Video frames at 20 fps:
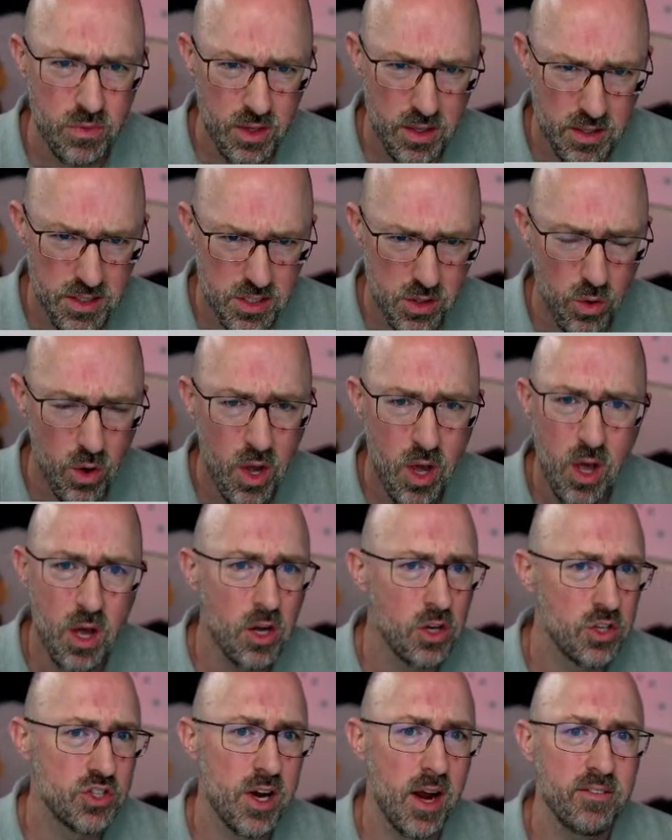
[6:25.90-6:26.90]
So
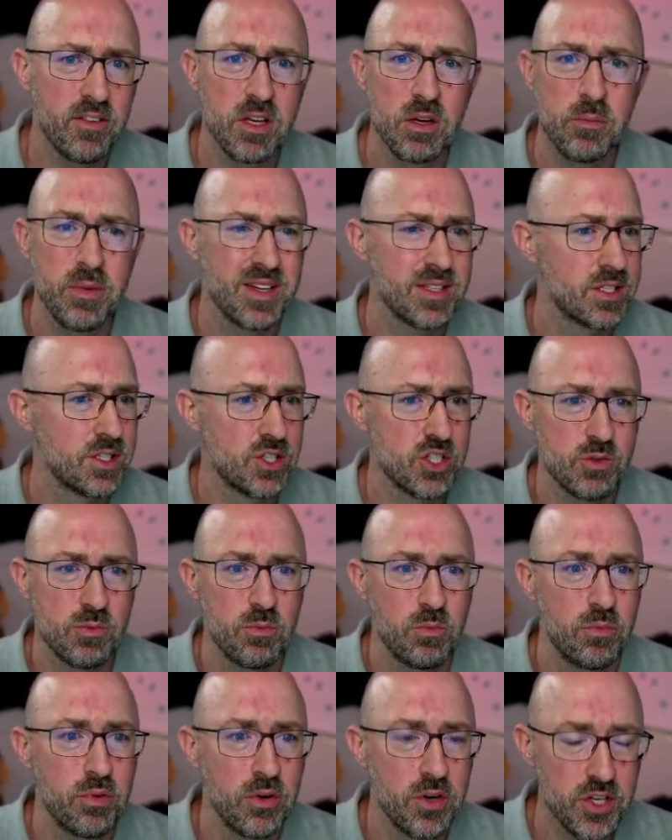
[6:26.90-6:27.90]
drafting a message,
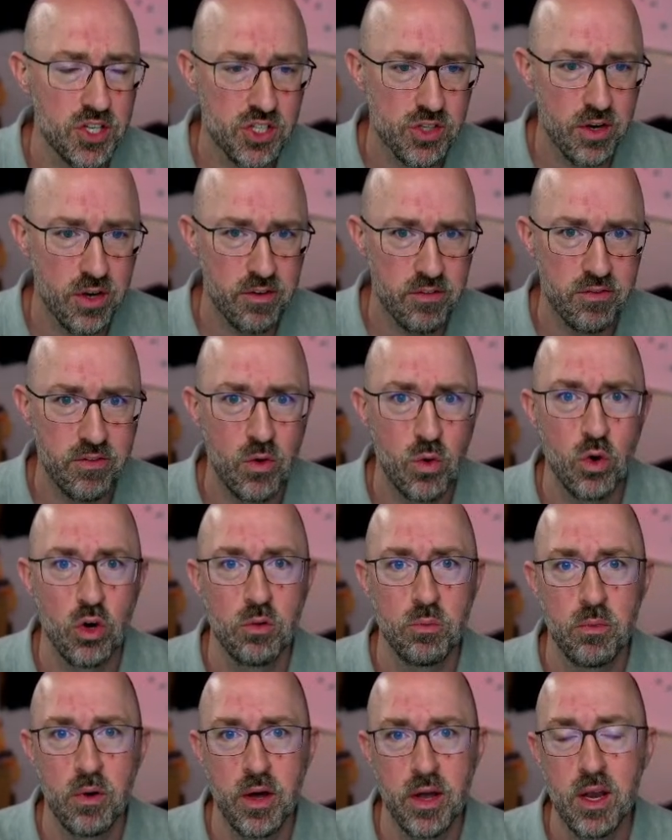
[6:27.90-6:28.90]
pretty
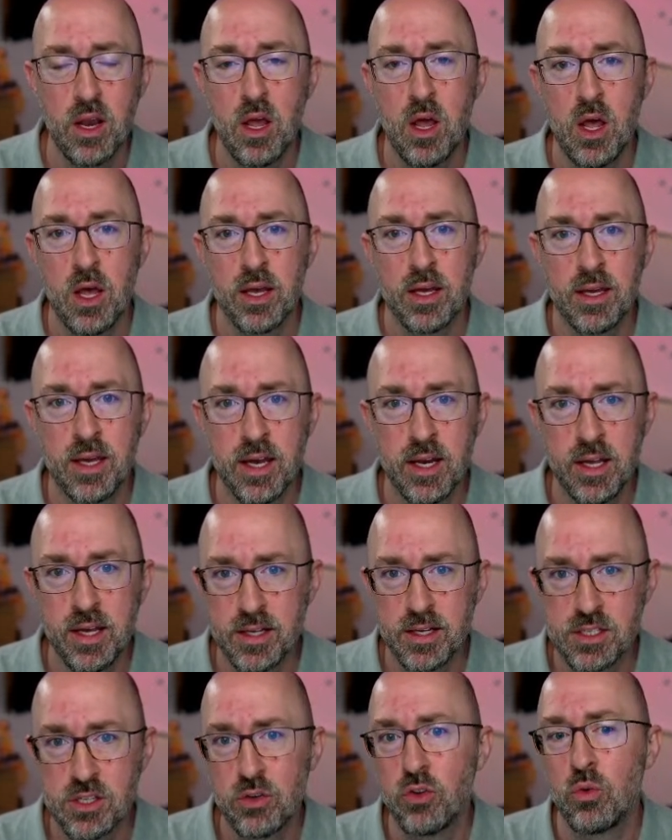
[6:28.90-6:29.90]
straightforward, but getting
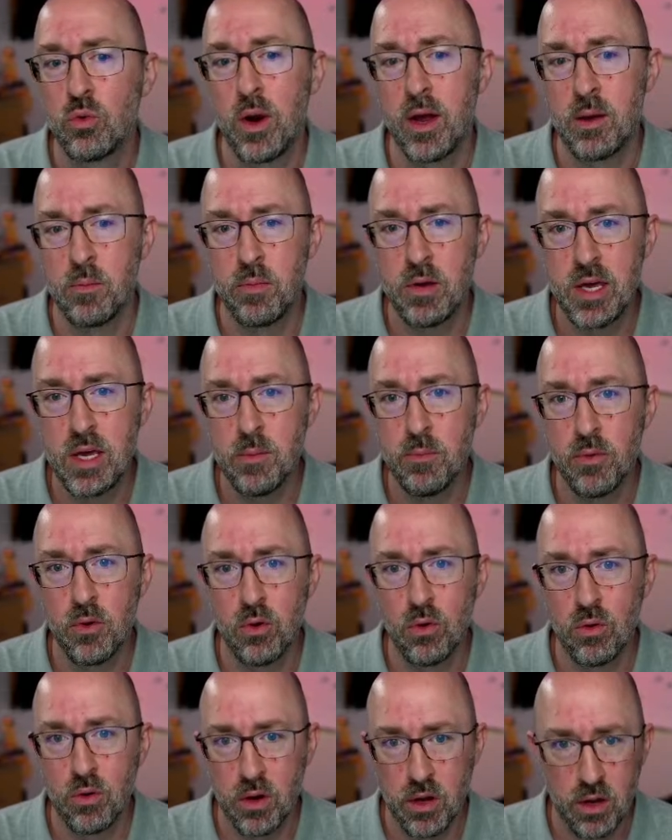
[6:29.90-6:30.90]
it to the right
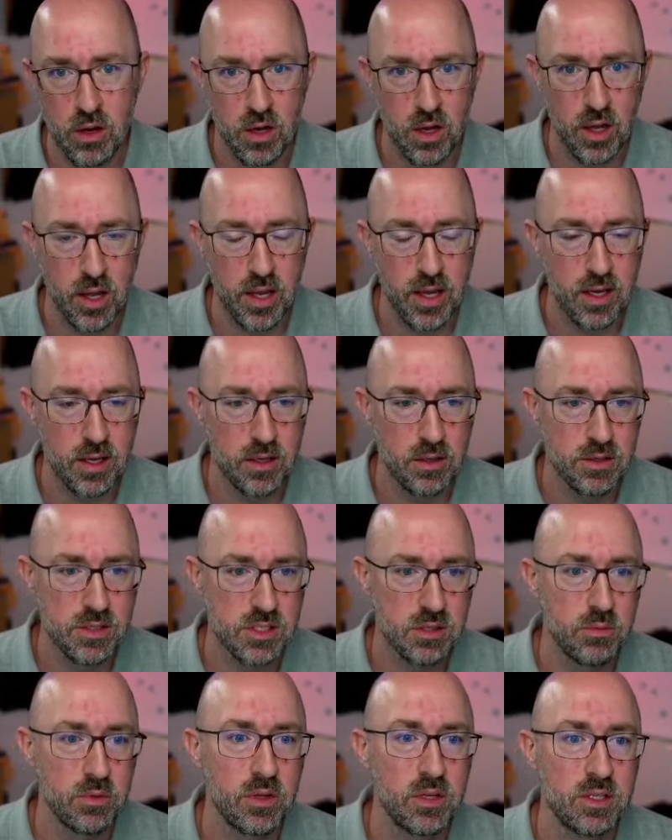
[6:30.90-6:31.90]
people and
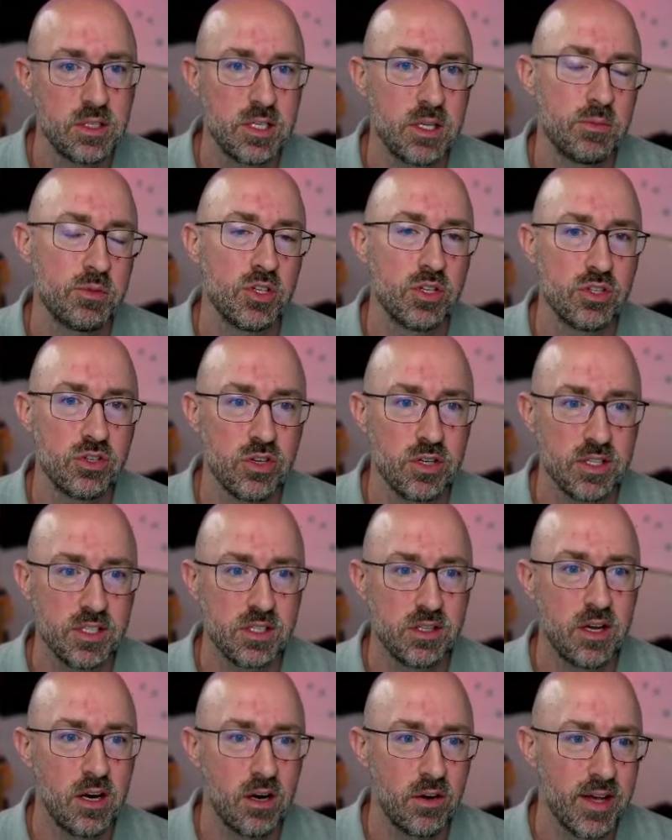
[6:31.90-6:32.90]
some of the tips and tricks
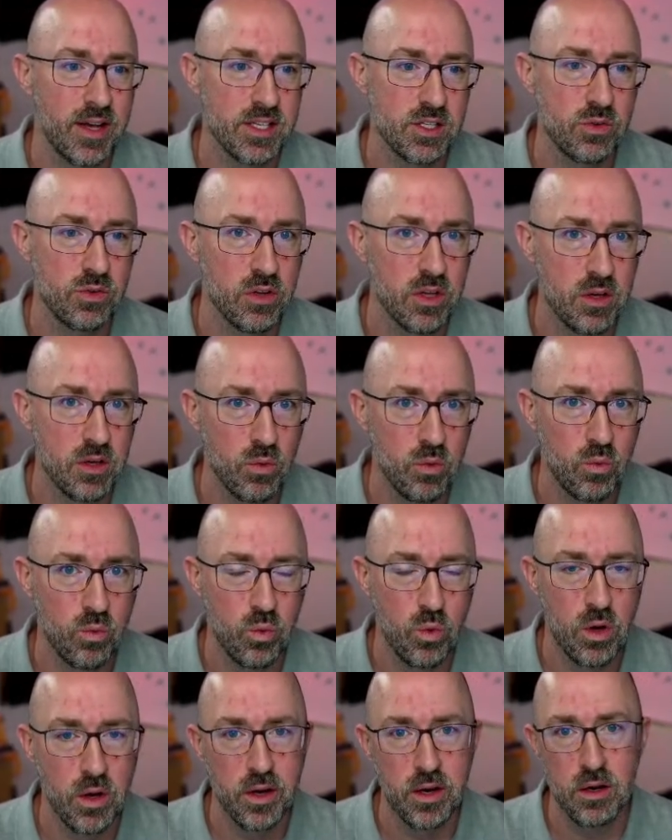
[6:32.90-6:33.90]
there, that's really
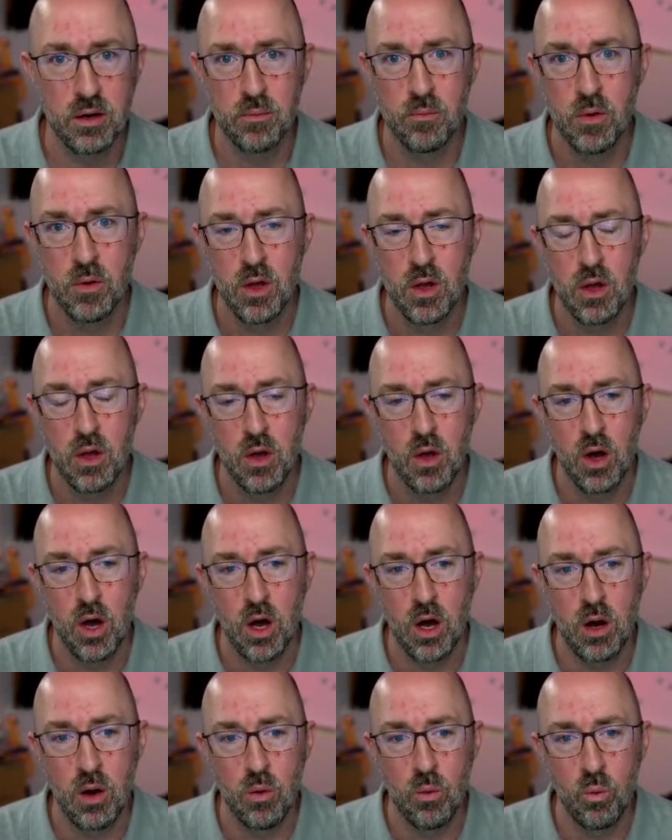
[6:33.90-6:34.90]
what I
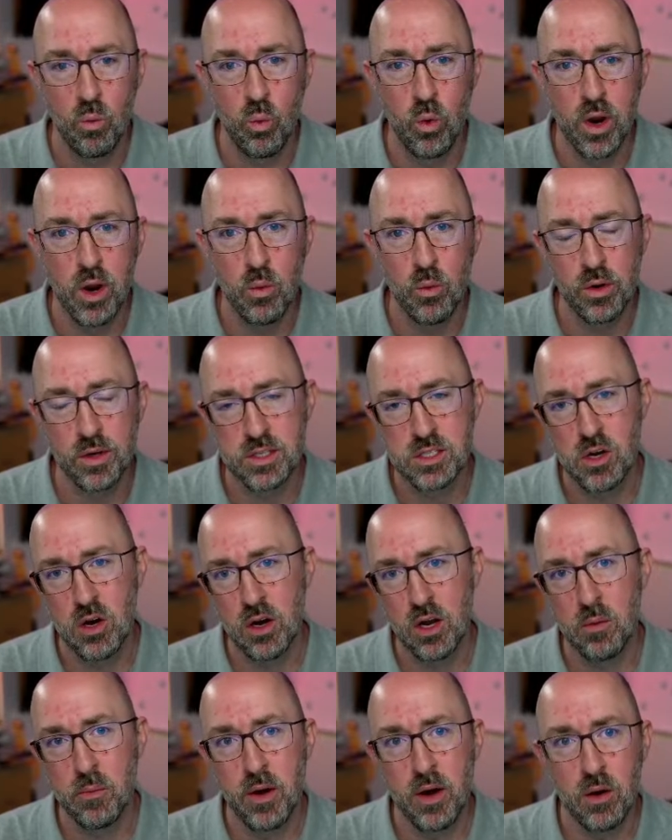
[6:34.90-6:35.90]
want to
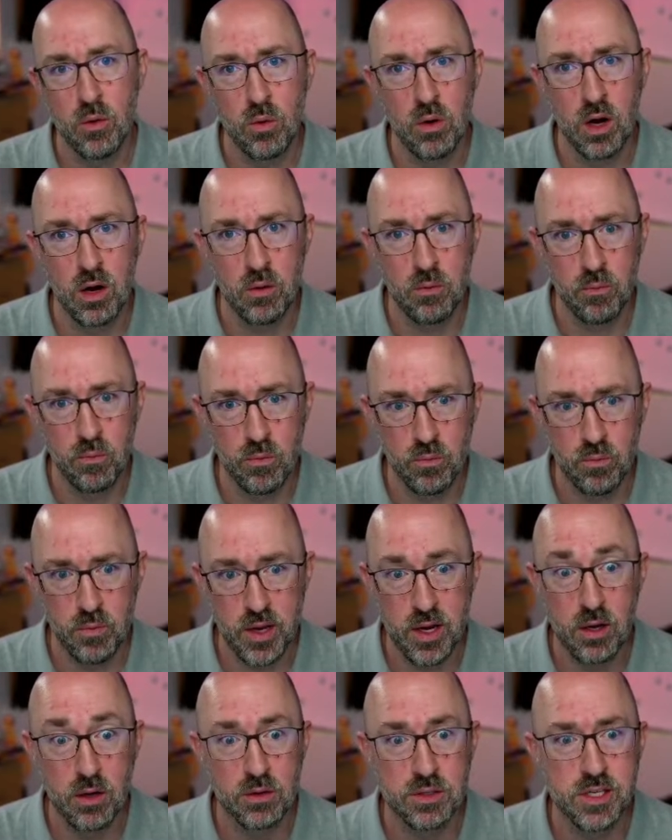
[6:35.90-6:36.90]
talk about
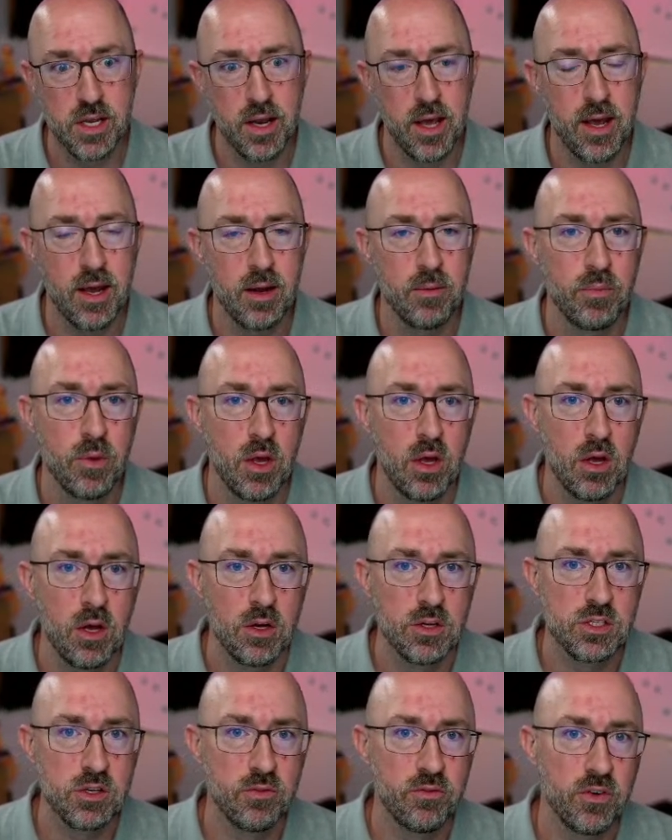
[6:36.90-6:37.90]
here today.
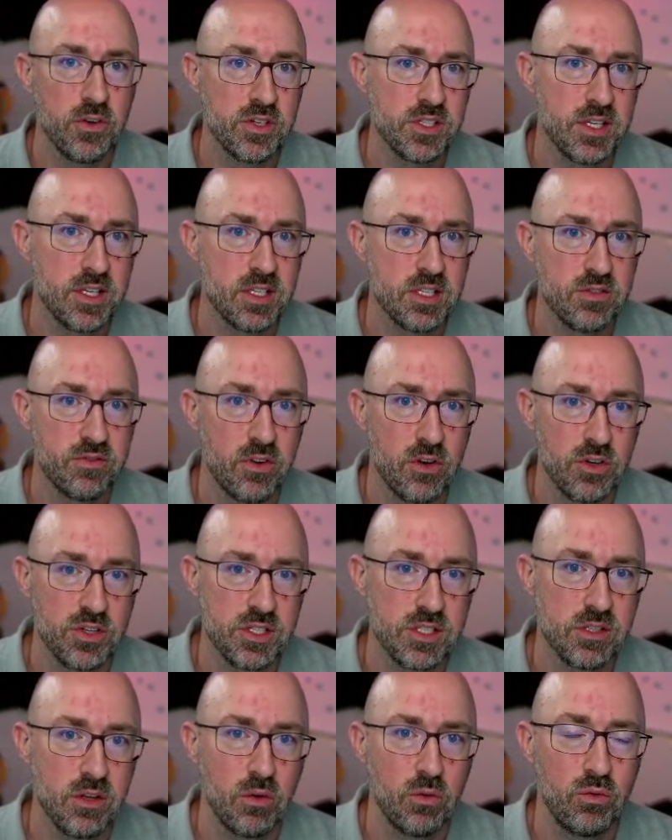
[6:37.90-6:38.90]
So first things
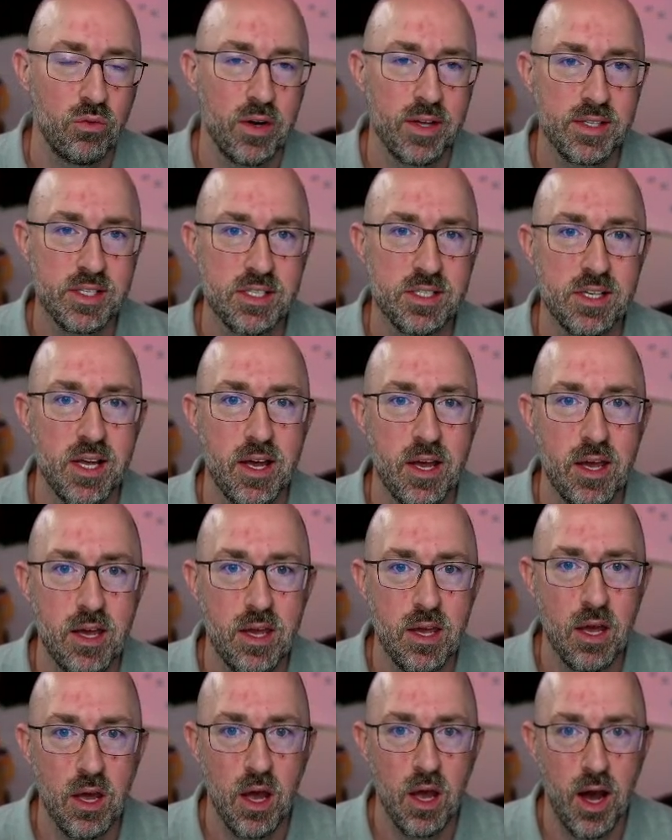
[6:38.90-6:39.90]
first, let's
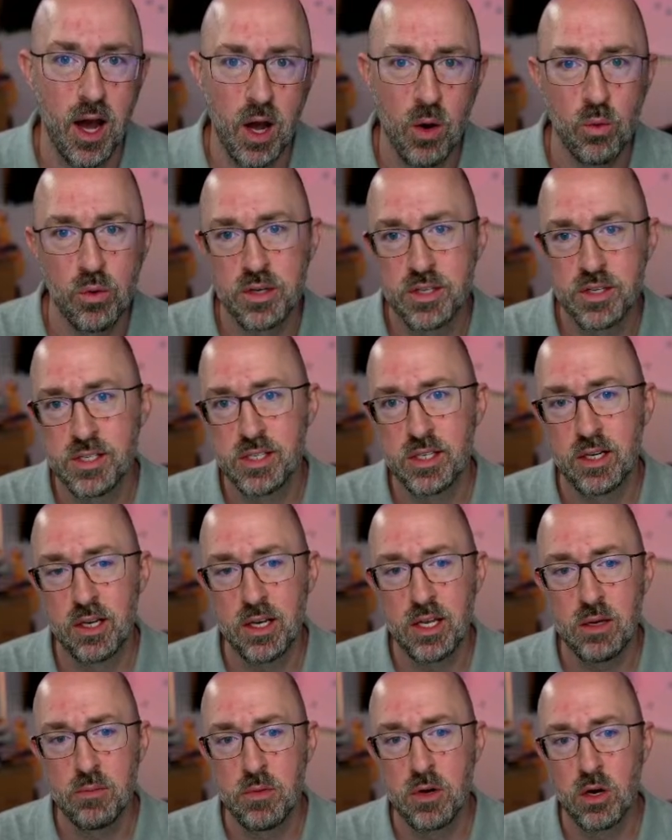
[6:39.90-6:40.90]
say I want to send an
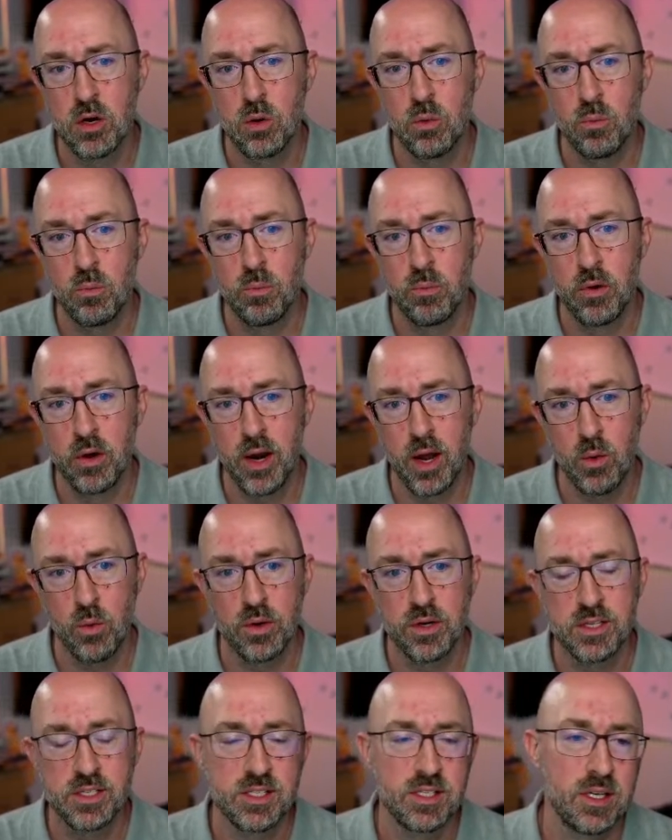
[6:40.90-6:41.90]
email, but I
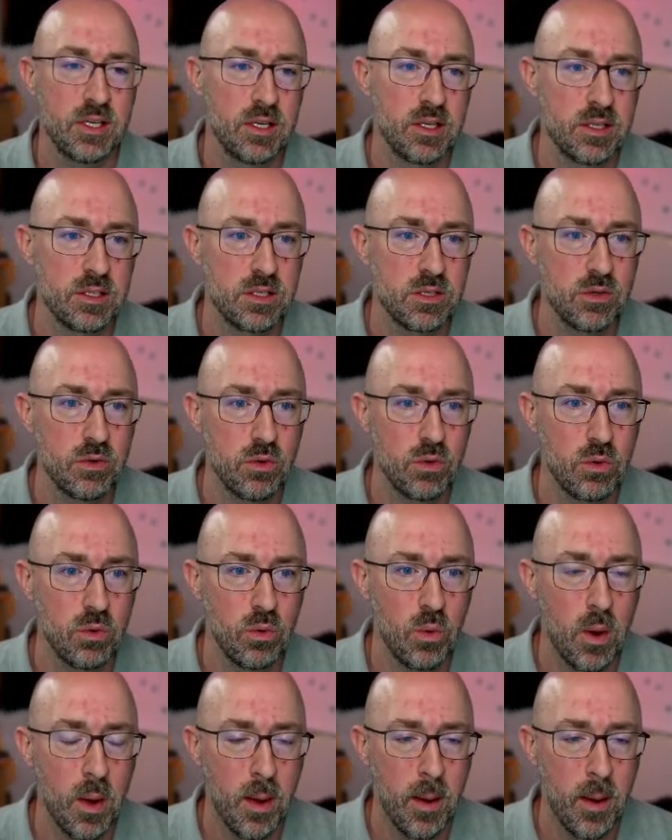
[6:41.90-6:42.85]
want to send it to